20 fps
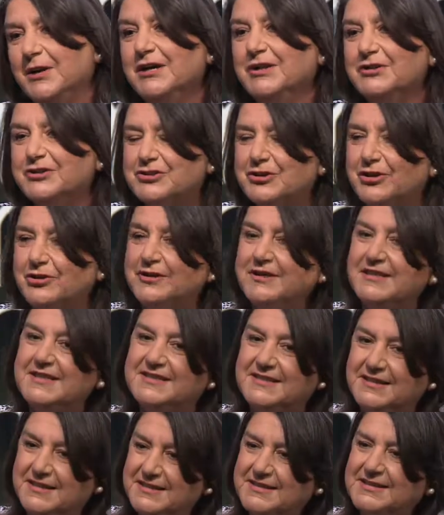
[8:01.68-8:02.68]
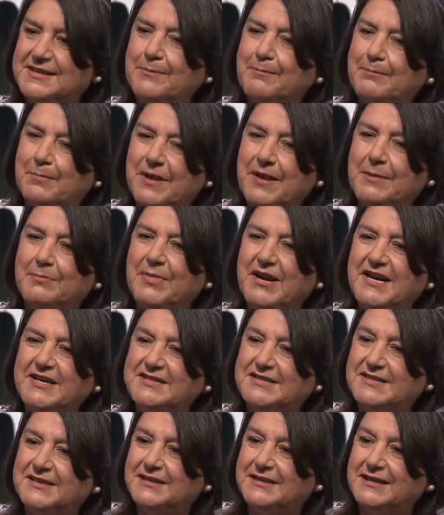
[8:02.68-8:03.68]
So it's, it's a, a
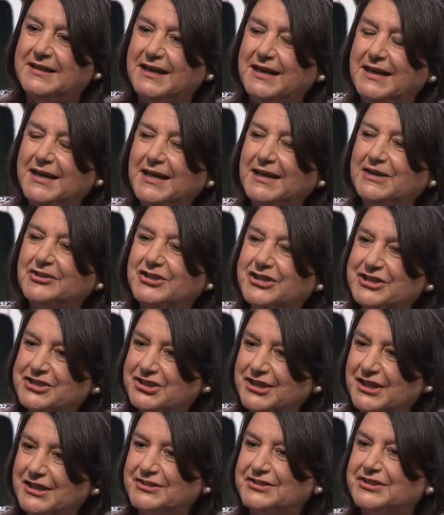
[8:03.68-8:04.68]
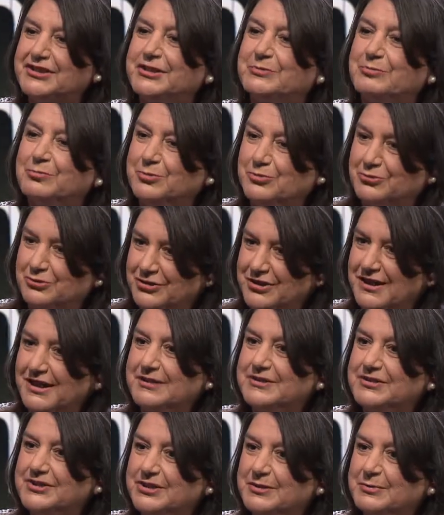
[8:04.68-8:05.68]
basically rich country, poor
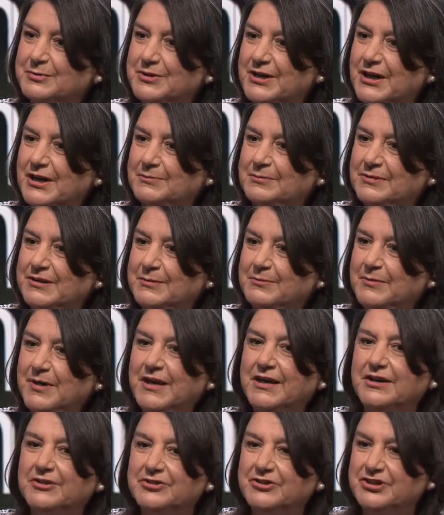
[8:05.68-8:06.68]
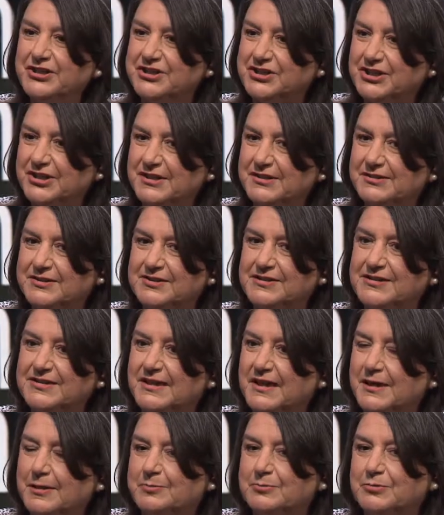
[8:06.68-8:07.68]
country problem. Rich countries
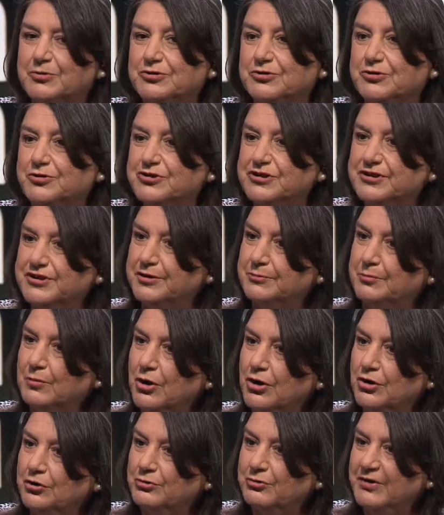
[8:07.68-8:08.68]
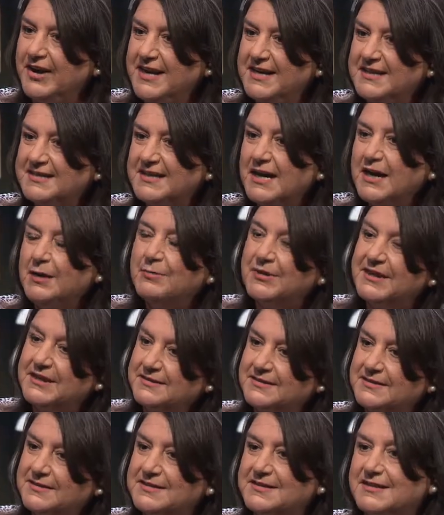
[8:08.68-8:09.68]
are producing more waste, but at
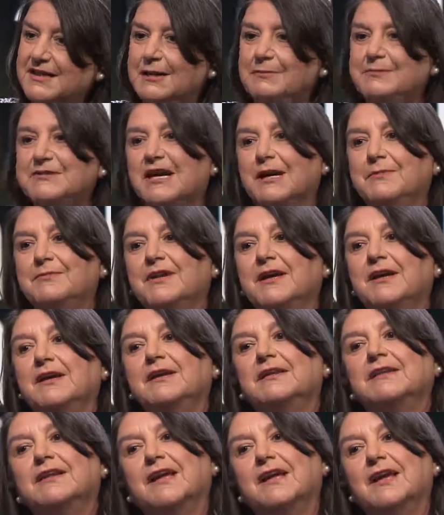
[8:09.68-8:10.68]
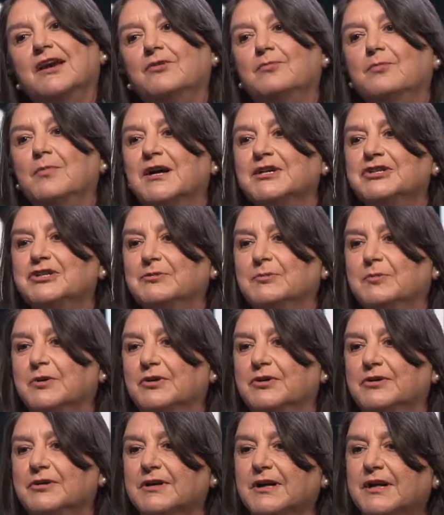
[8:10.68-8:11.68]
at the same time, they, they have much
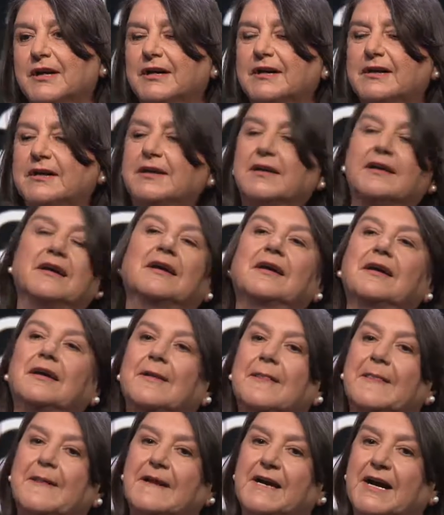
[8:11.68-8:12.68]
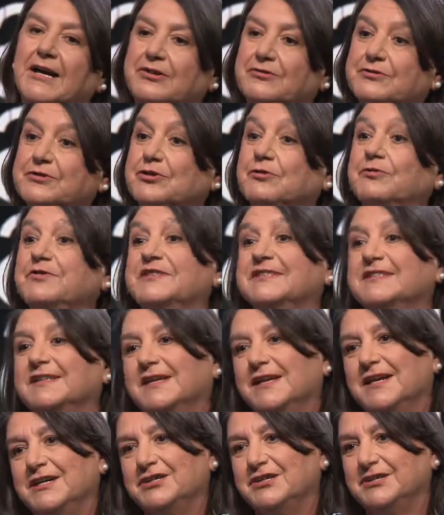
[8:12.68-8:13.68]
more uh, kind of
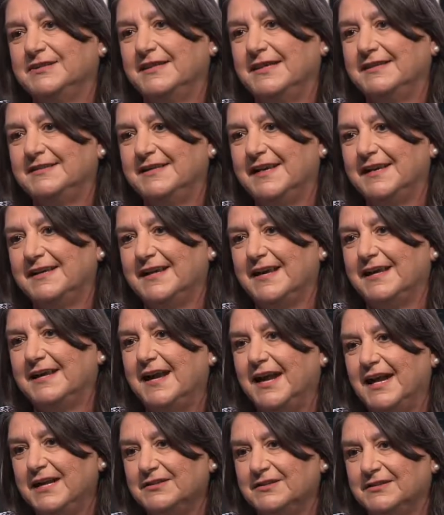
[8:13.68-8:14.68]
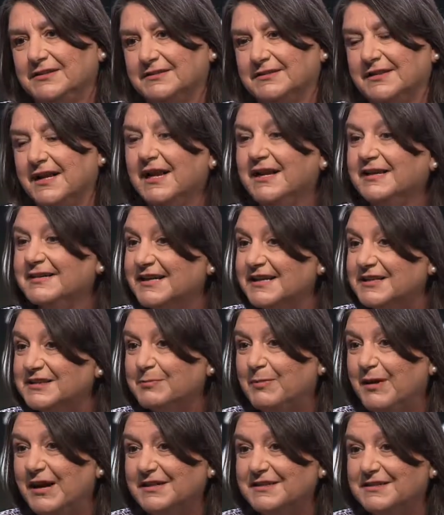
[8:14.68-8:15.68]
sophistication that they can handle it.
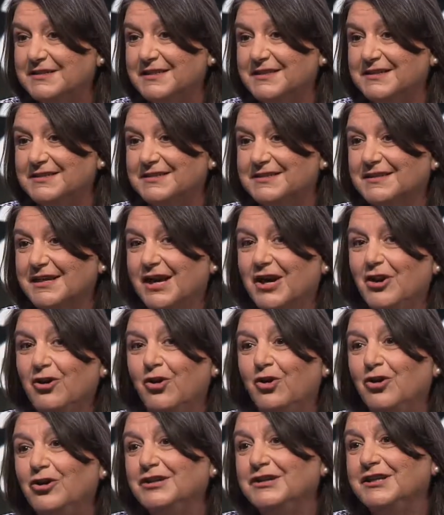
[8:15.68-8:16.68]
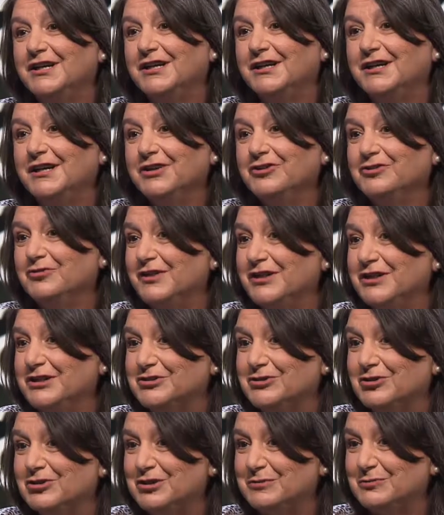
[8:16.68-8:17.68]
Despite this, only 20,
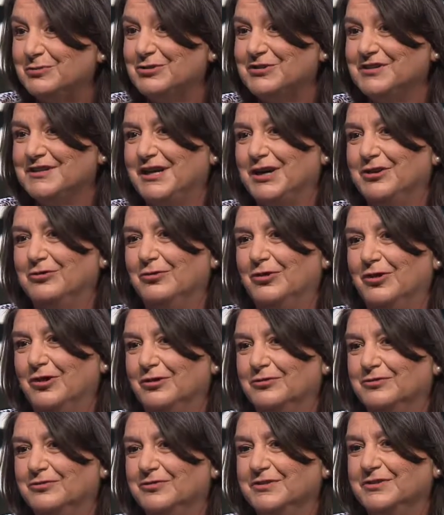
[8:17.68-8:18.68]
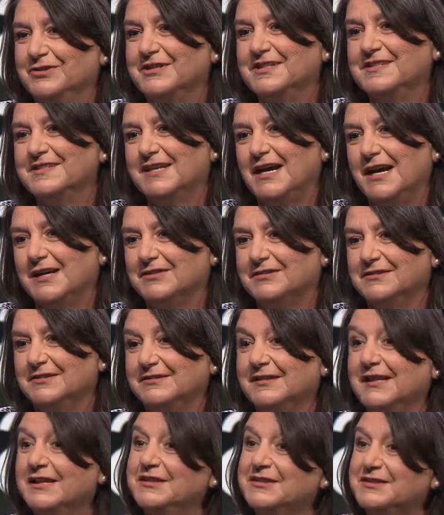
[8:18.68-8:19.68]
30% of
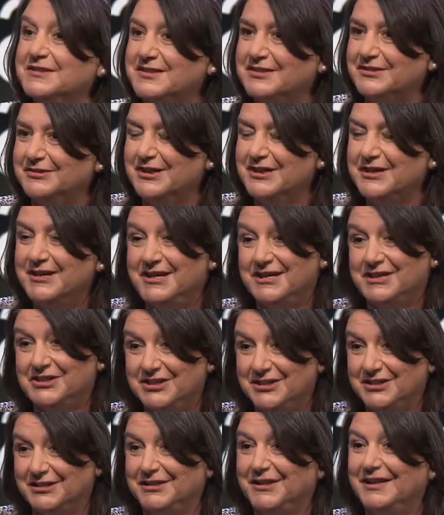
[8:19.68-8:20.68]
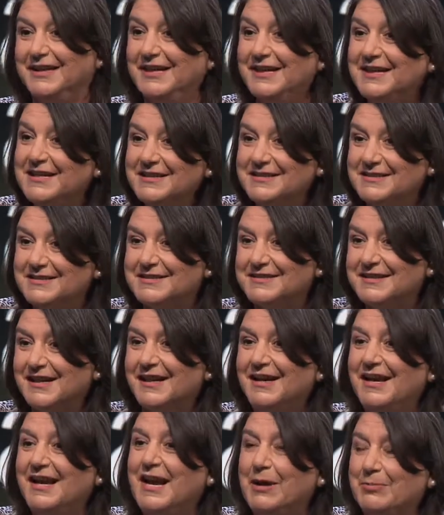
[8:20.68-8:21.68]
recycling and incineration is
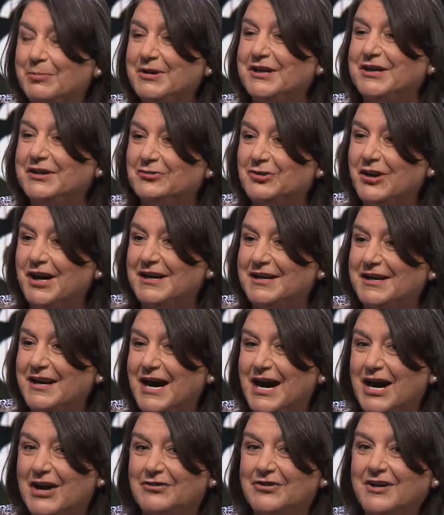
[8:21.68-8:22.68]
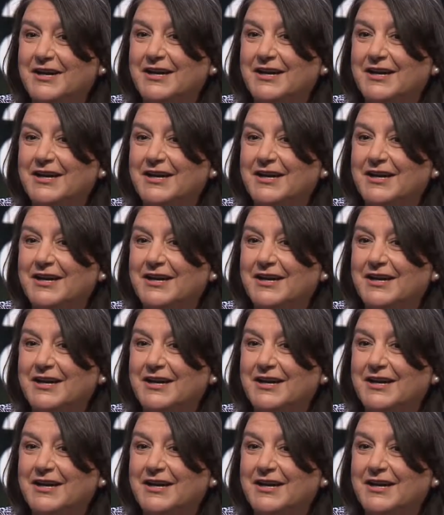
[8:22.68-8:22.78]
happening right now.